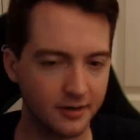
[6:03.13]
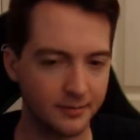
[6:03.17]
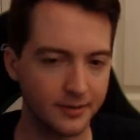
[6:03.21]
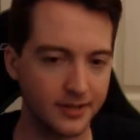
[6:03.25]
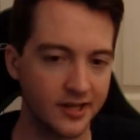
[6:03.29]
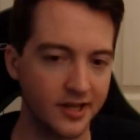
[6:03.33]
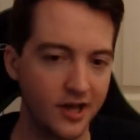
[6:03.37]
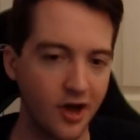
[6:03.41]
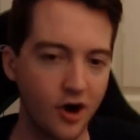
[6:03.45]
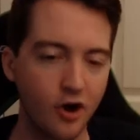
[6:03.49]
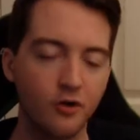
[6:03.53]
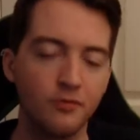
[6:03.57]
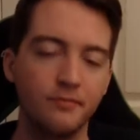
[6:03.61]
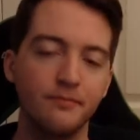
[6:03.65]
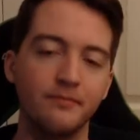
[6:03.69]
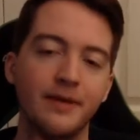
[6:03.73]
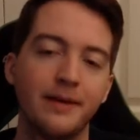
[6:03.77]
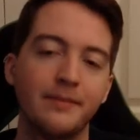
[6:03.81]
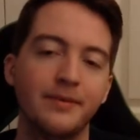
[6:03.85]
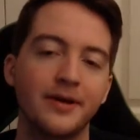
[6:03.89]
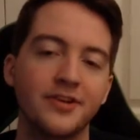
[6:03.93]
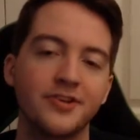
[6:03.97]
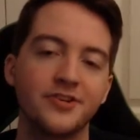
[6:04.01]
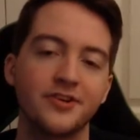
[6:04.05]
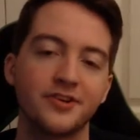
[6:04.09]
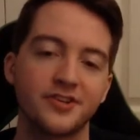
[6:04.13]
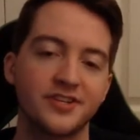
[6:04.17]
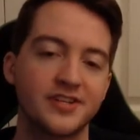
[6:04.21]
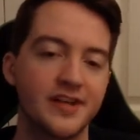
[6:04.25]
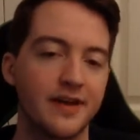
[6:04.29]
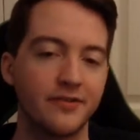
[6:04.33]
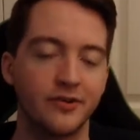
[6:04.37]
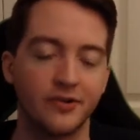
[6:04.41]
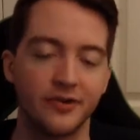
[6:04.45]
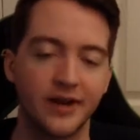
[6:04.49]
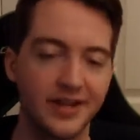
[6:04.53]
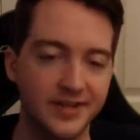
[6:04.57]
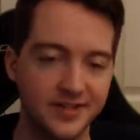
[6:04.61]
a little bit low, maybe I took
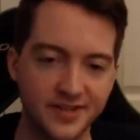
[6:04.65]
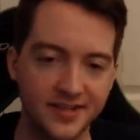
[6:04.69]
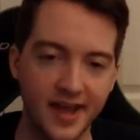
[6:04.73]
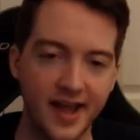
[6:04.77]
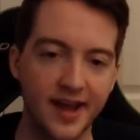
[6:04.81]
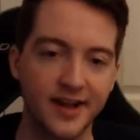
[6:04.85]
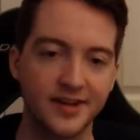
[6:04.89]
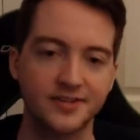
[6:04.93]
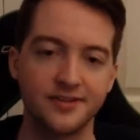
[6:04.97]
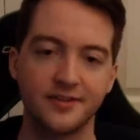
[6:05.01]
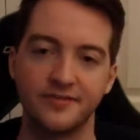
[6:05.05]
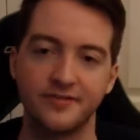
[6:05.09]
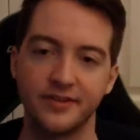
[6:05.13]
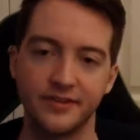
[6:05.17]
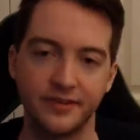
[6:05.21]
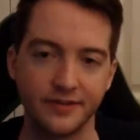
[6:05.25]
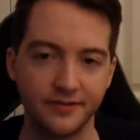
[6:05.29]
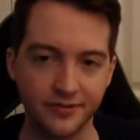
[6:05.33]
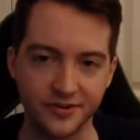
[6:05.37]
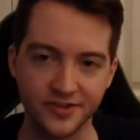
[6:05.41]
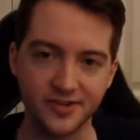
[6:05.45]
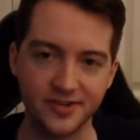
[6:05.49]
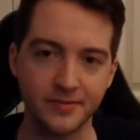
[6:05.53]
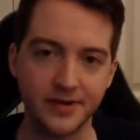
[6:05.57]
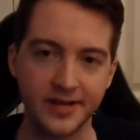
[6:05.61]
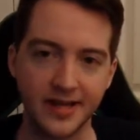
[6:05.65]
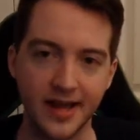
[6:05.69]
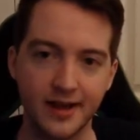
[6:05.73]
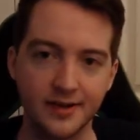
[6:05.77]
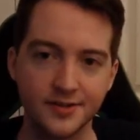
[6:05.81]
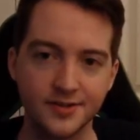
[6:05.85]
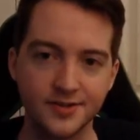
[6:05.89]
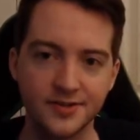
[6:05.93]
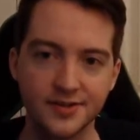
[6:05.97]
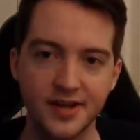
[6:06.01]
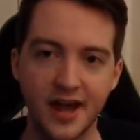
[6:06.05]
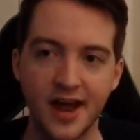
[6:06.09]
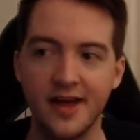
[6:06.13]
7 or 8 stacks to fill in for somebody
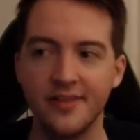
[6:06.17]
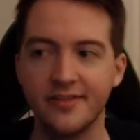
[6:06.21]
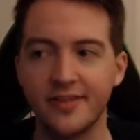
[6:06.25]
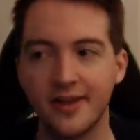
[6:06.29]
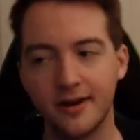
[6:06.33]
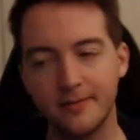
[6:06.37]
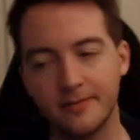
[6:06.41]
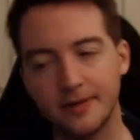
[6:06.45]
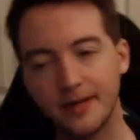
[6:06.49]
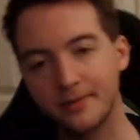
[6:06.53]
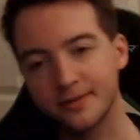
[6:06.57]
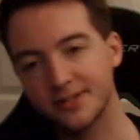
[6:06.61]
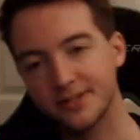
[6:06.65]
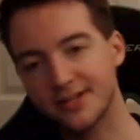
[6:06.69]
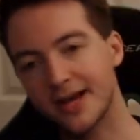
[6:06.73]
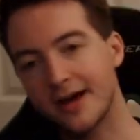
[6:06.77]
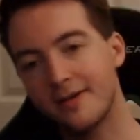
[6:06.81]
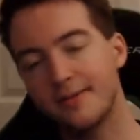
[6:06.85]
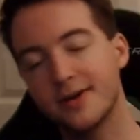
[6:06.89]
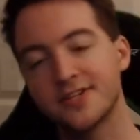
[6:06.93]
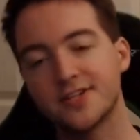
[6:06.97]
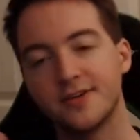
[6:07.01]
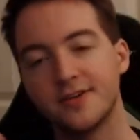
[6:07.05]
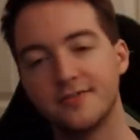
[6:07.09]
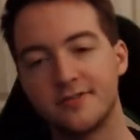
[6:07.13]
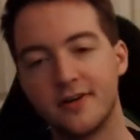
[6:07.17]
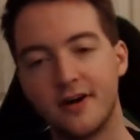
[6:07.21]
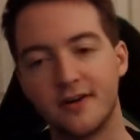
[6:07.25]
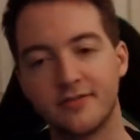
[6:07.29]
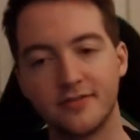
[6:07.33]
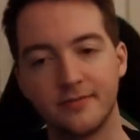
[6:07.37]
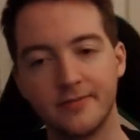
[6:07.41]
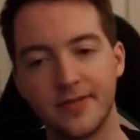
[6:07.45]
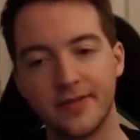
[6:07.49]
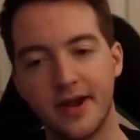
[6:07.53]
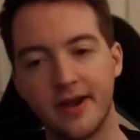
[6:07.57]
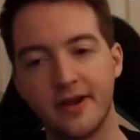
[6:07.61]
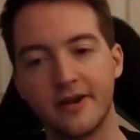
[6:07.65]
else, then I'd be able to top myself
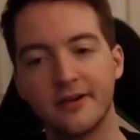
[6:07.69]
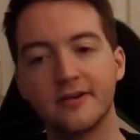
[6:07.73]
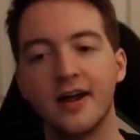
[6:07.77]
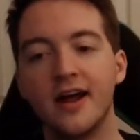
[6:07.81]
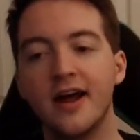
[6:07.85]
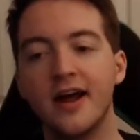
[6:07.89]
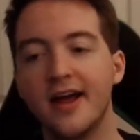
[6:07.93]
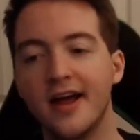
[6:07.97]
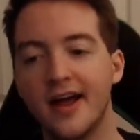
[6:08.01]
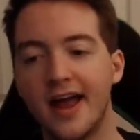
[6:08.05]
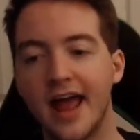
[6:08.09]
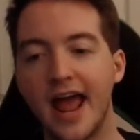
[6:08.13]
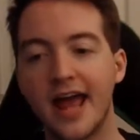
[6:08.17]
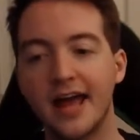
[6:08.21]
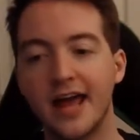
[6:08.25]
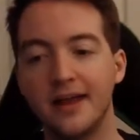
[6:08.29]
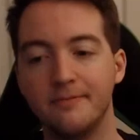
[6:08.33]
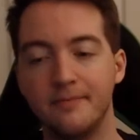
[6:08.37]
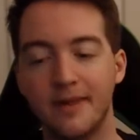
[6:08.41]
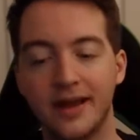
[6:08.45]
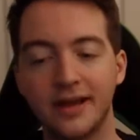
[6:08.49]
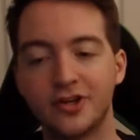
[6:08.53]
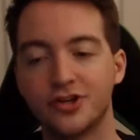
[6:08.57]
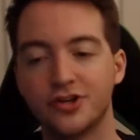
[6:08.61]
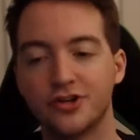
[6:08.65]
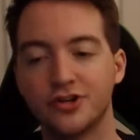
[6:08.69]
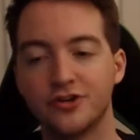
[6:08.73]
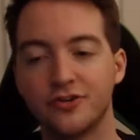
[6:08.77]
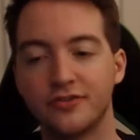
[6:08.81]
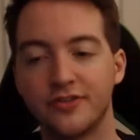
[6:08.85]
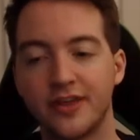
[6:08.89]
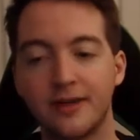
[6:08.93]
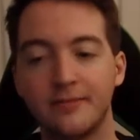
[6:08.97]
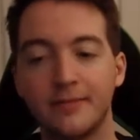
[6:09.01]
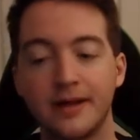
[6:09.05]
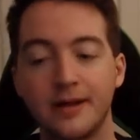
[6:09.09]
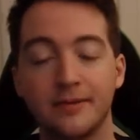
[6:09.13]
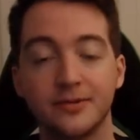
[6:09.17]
off from there and make
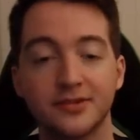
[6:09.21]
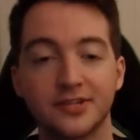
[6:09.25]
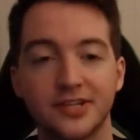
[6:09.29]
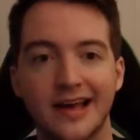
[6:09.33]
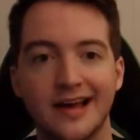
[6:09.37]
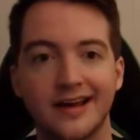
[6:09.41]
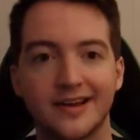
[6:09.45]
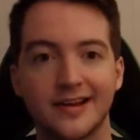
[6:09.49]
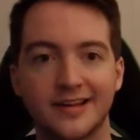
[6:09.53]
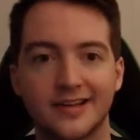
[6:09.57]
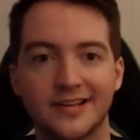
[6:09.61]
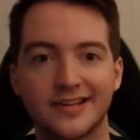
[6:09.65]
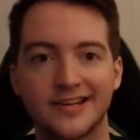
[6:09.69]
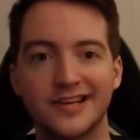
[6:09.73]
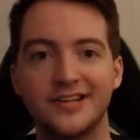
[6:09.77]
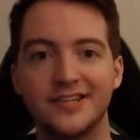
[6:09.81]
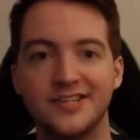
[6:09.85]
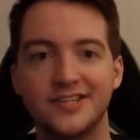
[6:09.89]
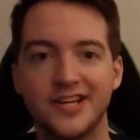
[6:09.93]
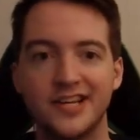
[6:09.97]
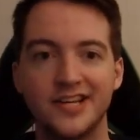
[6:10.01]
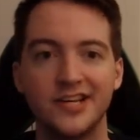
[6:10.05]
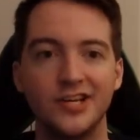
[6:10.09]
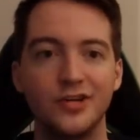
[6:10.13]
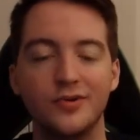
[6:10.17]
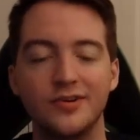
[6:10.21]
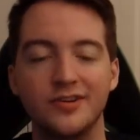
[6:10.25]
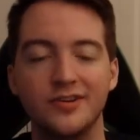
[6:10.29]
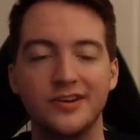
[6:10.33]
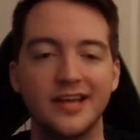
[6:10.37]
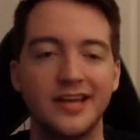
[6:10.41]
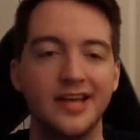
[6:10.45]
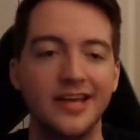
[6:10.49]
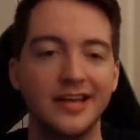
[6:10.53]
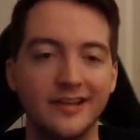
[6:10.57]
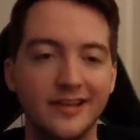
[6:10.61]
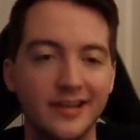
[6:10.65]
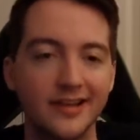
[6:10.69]
sure that I'm able to kind of continue
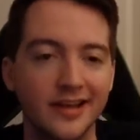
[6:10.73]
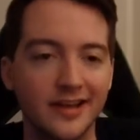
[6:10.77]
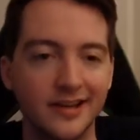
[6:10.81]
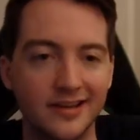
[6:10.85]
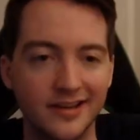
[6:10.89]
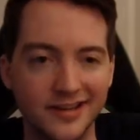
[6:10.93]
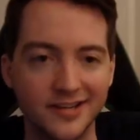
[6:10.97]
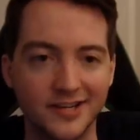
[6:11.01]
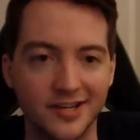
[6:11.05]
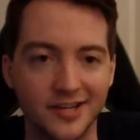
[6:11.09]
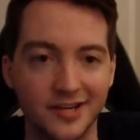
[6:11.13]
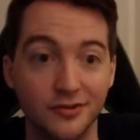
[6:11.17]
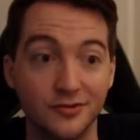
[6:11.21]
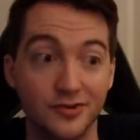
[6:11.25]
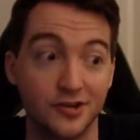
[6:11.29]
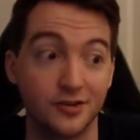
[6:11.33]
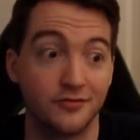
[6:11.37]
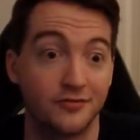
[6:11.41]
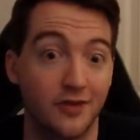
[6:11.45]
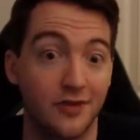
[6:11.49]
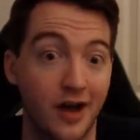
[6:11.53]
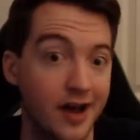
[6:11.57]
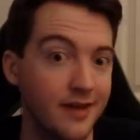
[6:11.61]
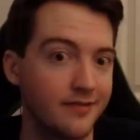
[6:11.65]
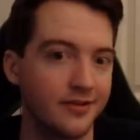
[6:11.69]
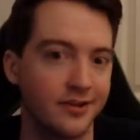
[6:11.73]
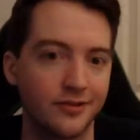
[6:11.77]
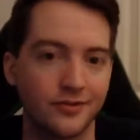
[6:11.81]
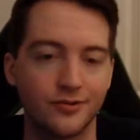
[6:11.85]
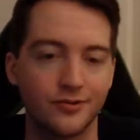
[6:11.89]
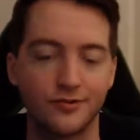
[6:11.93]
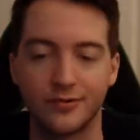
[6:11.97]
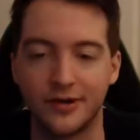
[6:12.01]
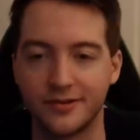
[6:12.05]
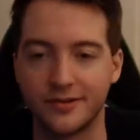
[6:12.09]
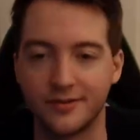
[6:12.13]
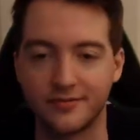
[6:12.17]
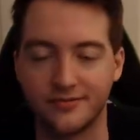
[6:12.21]
healing and continue surviving
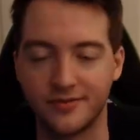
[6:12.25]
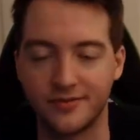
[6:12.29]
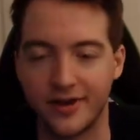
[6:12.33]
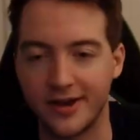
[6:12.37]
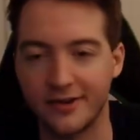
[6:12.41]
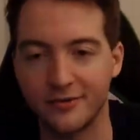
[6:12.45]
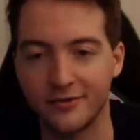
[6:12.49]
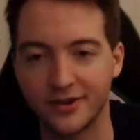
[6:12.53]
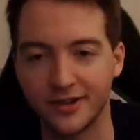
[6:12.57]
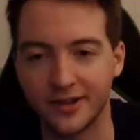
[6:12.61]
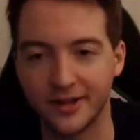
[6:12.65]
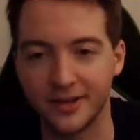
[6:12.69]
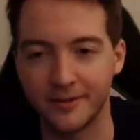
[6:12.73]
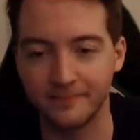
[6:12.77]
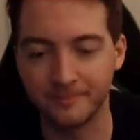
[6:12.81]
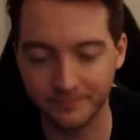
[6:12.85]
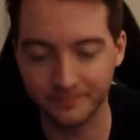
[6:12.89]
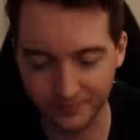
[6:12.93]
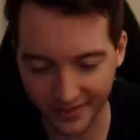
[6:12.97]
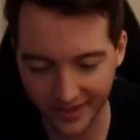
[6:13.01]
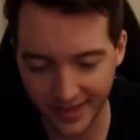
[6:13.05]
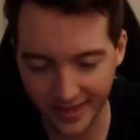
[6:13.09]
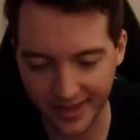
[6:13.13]
throughout the fight, really.